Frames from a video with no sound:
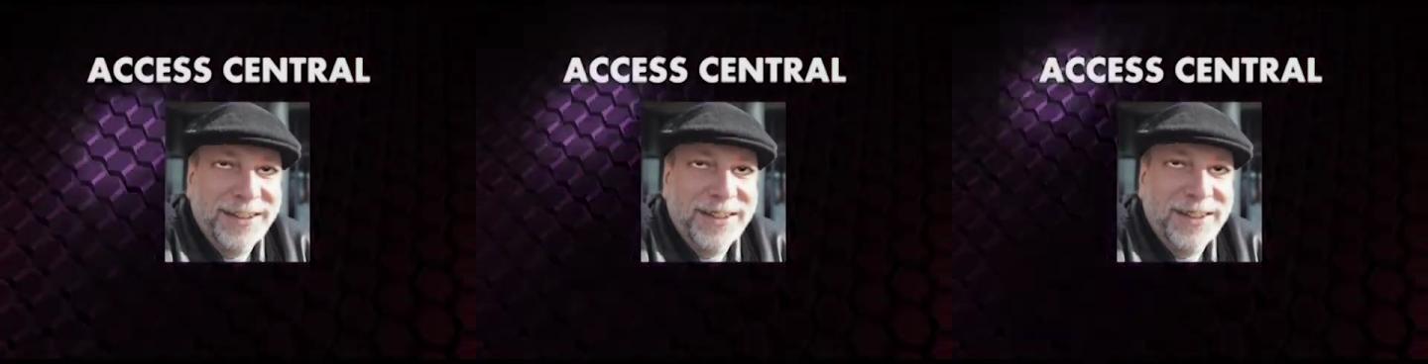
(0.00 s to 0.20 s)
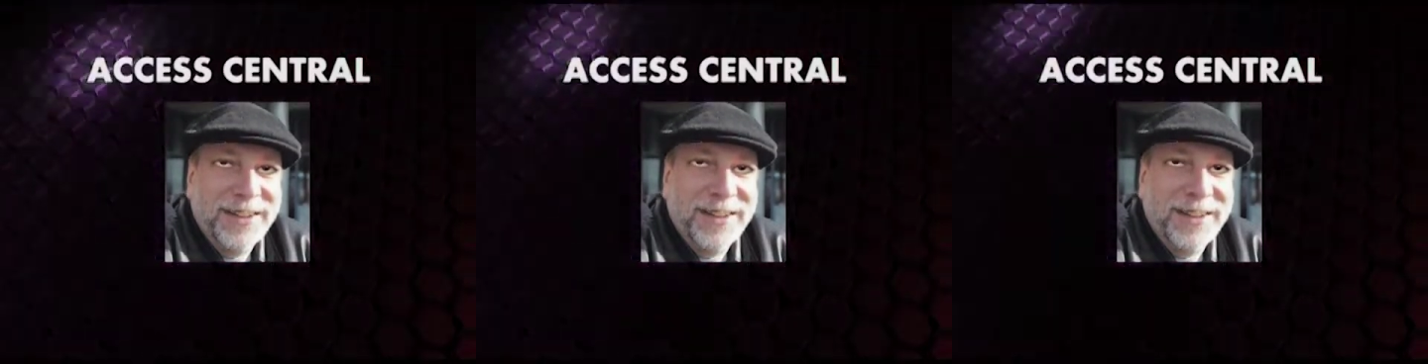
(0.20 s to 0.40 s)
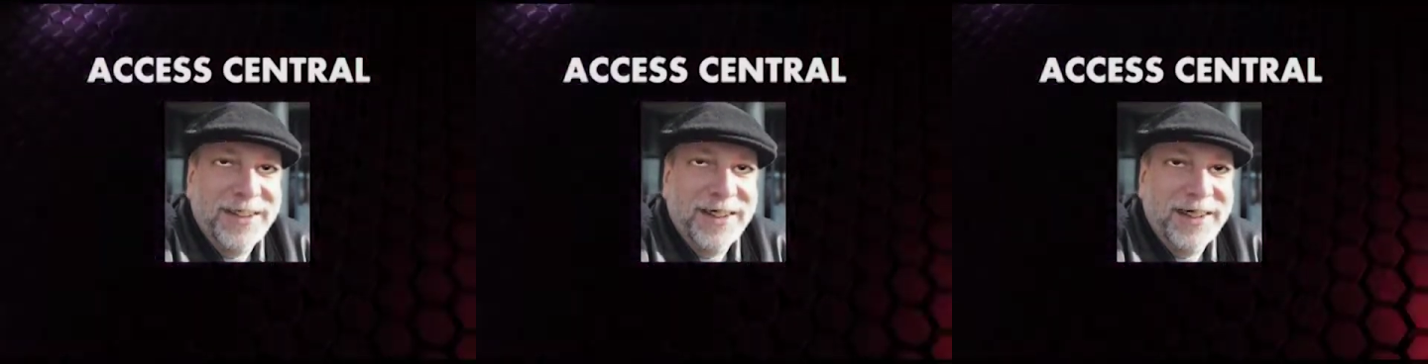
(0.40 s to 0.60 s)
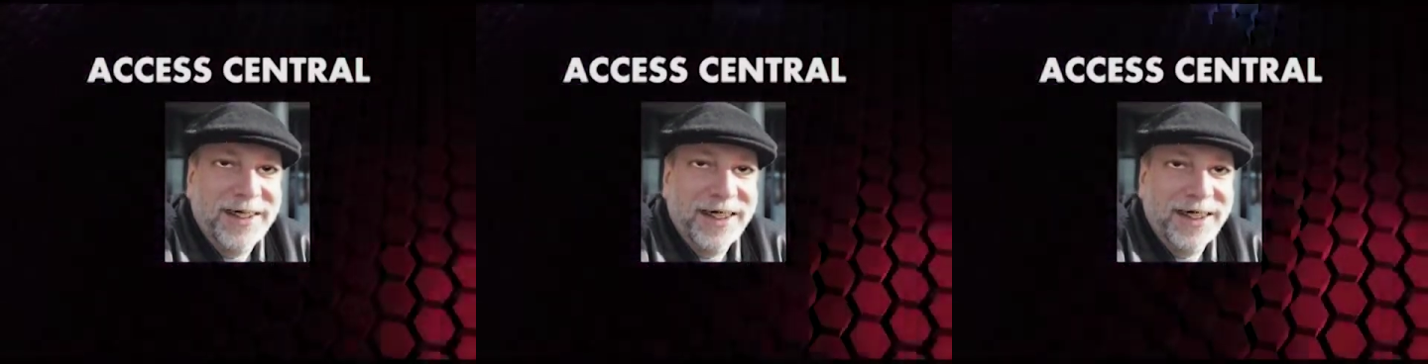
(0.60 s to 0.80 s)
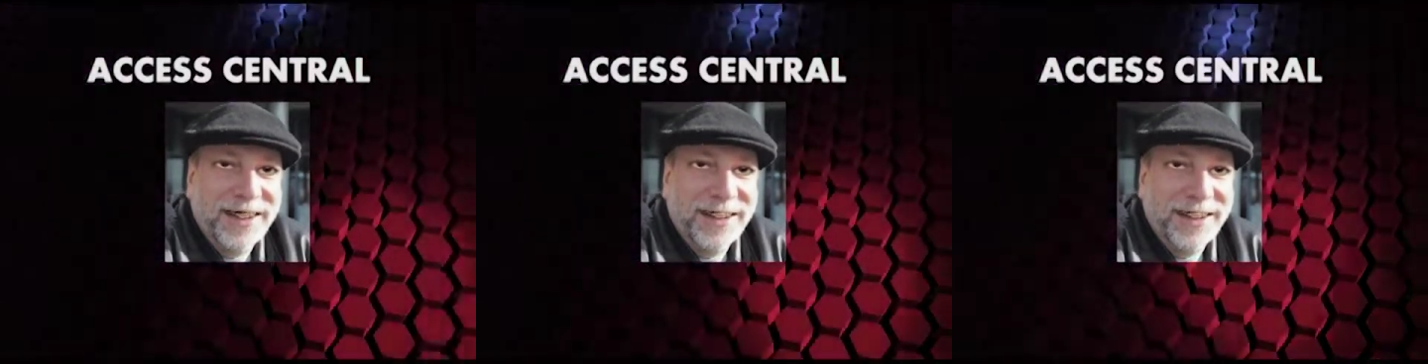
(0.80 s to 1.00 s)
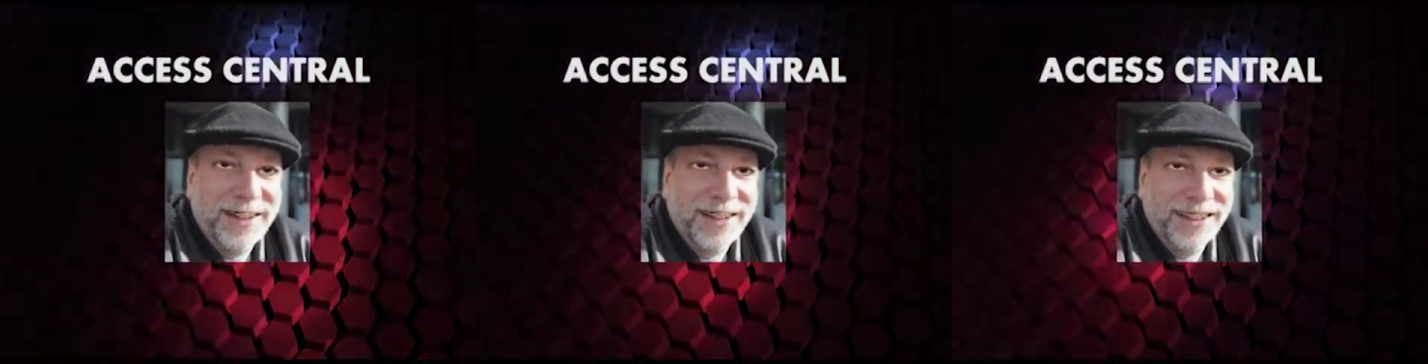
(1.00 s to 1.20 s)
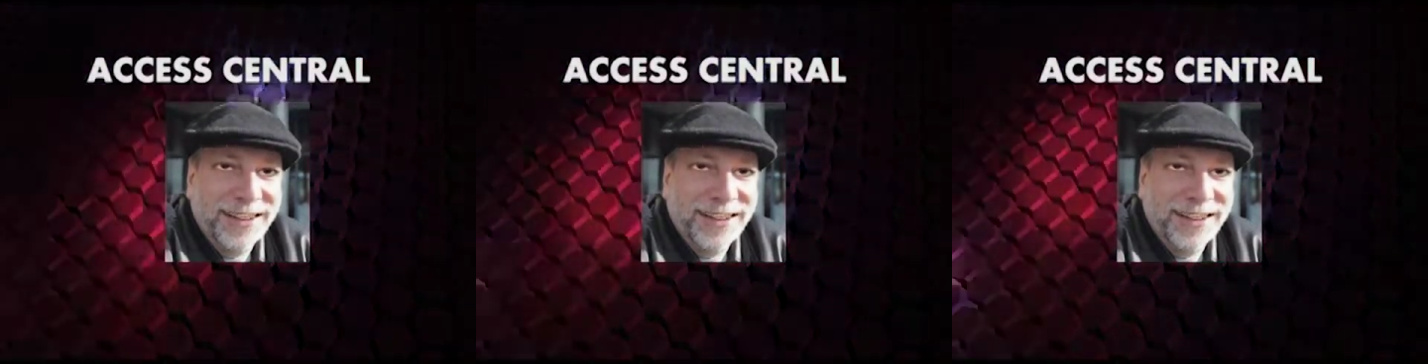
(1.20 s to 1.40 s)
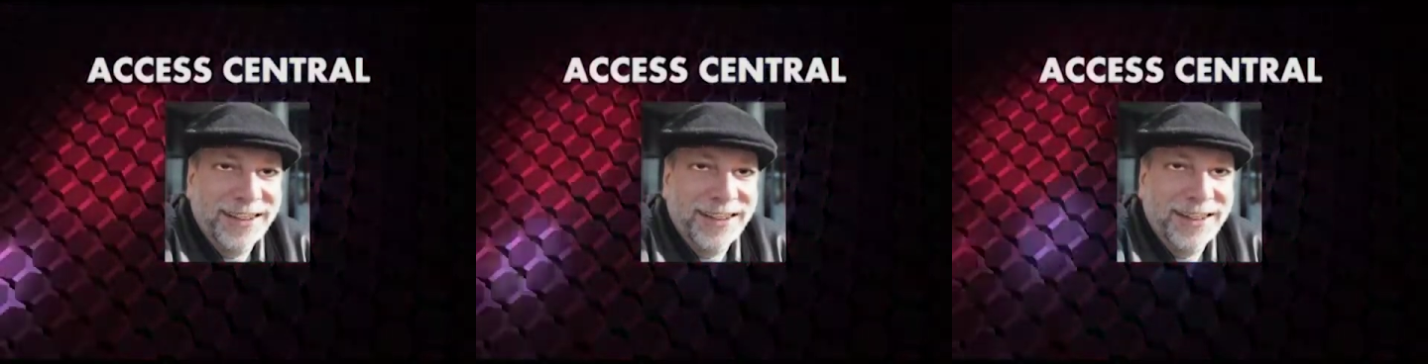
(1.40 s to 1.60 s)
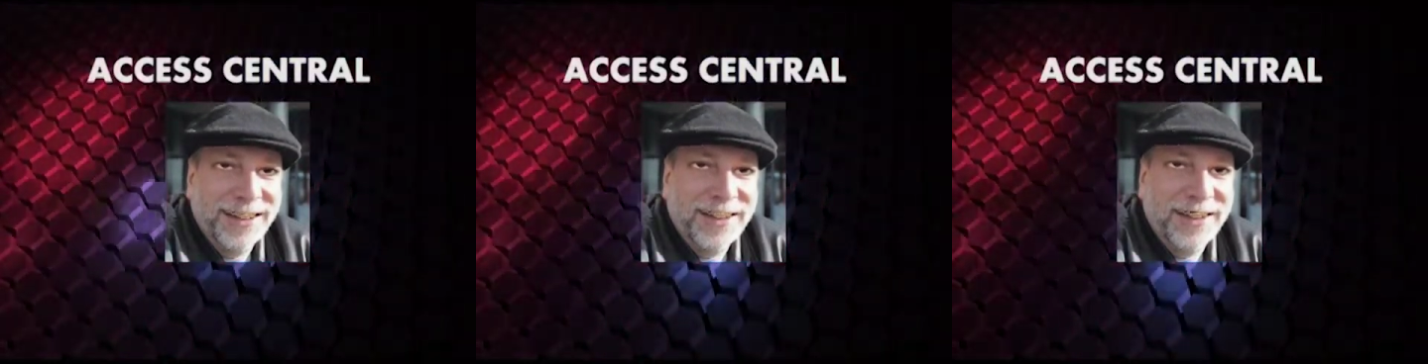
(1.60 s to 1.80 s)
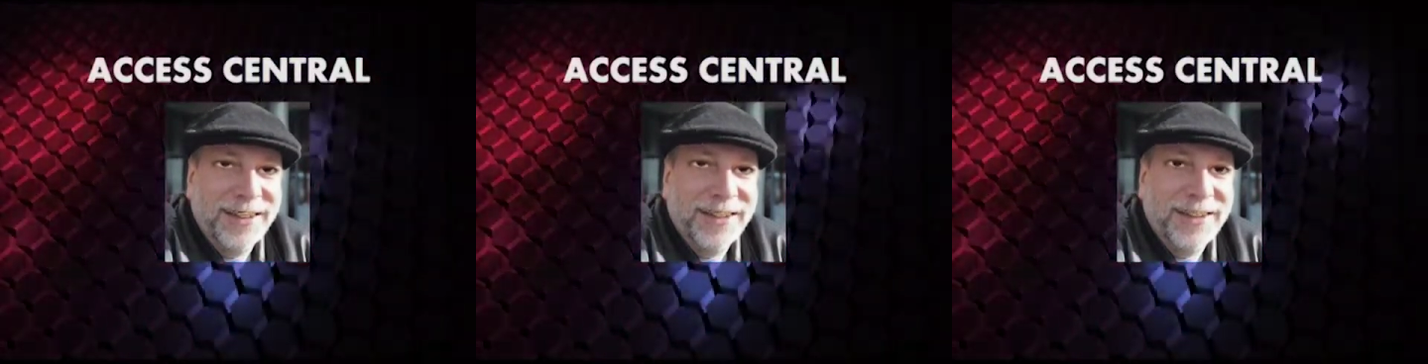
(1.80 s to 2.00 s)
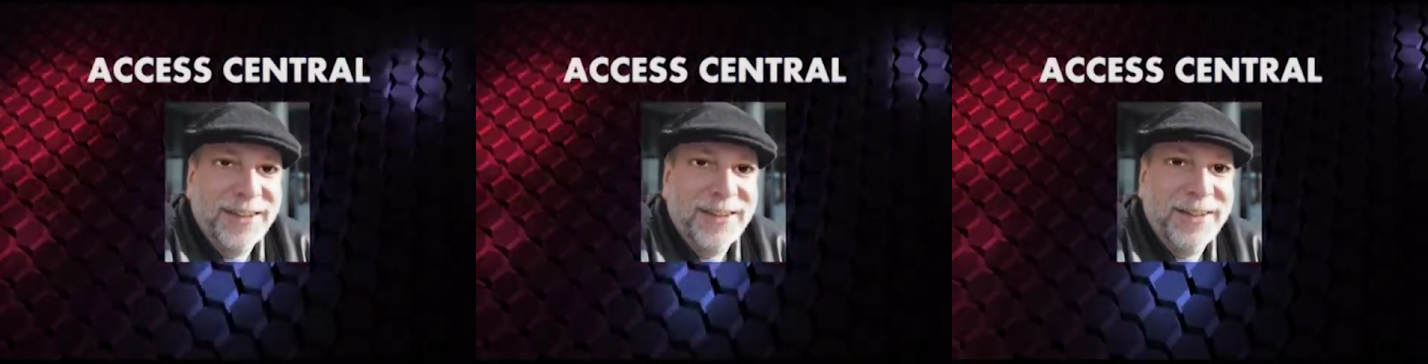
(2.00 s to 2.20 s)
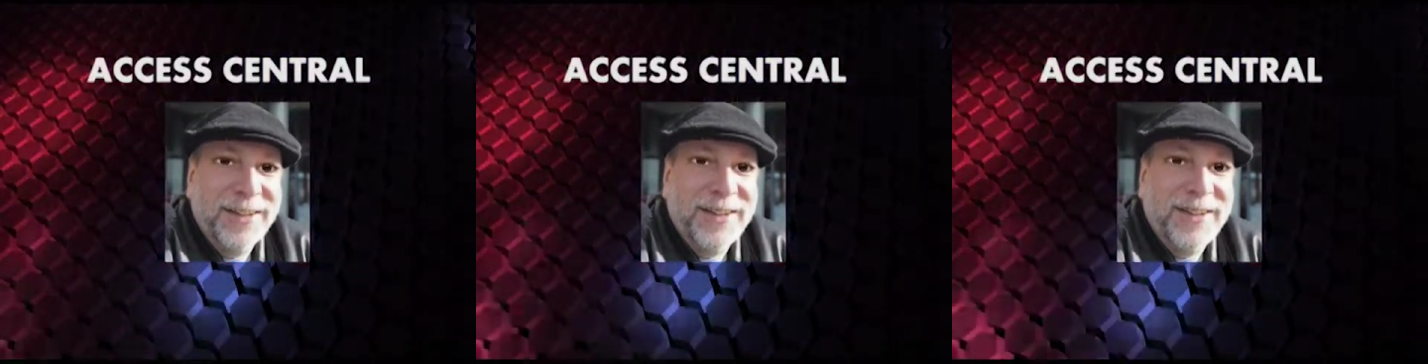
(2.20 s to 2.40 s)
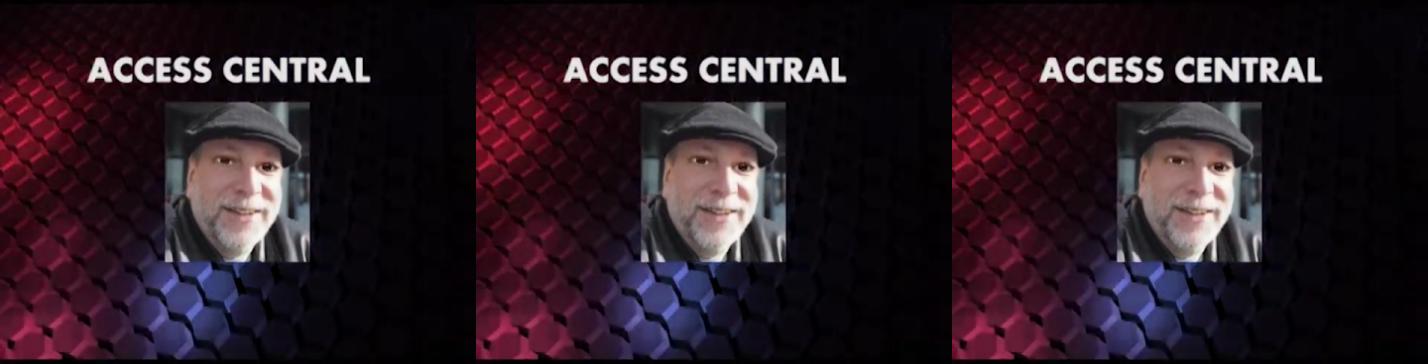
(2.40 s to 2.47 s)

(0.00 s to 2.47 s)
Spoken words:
And if you want to debate me